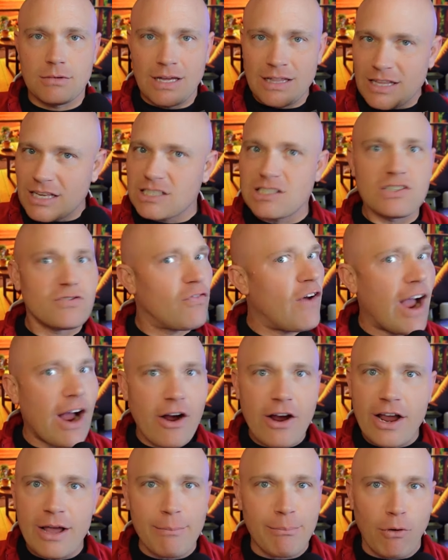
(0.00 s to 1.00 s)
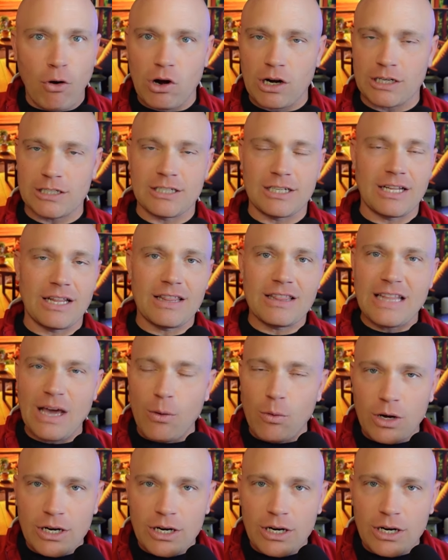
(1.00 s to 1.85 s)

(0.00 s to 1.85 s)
and this is very important, that